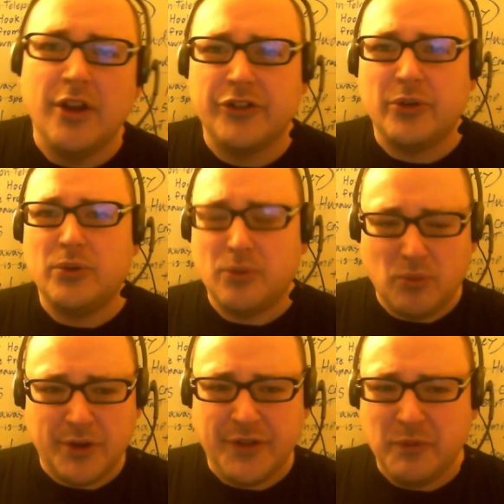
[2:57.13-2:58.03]
So
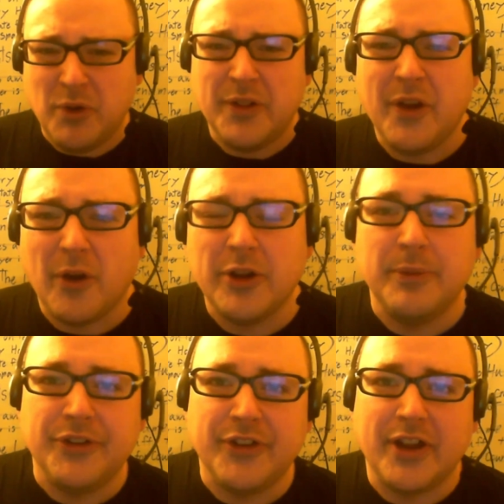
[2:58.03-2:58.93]
one of the
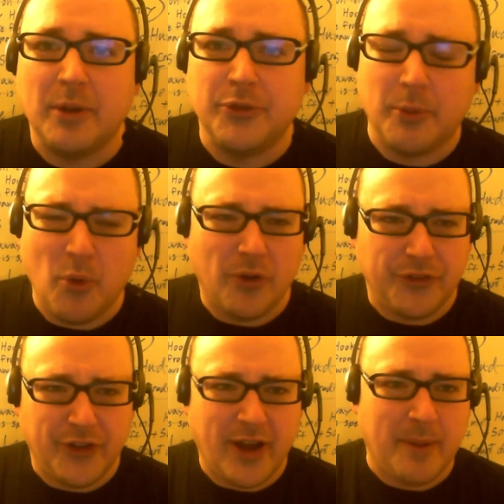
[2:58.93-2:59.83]
arguments that comes up all
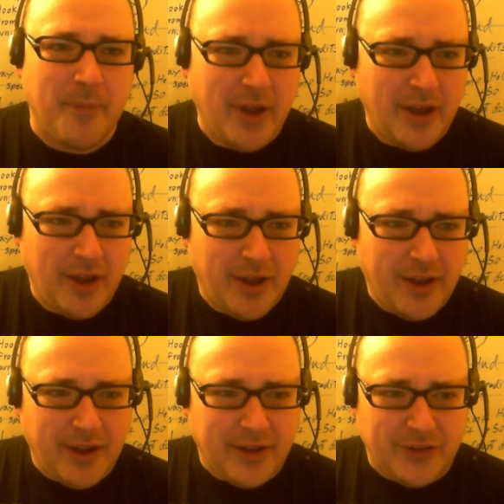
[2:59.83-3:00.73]
the time
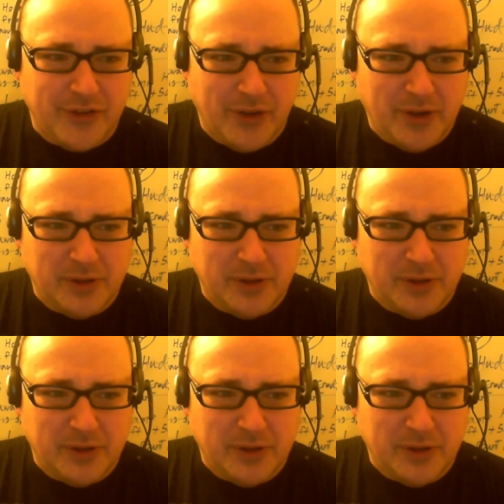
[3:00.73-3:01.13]
is,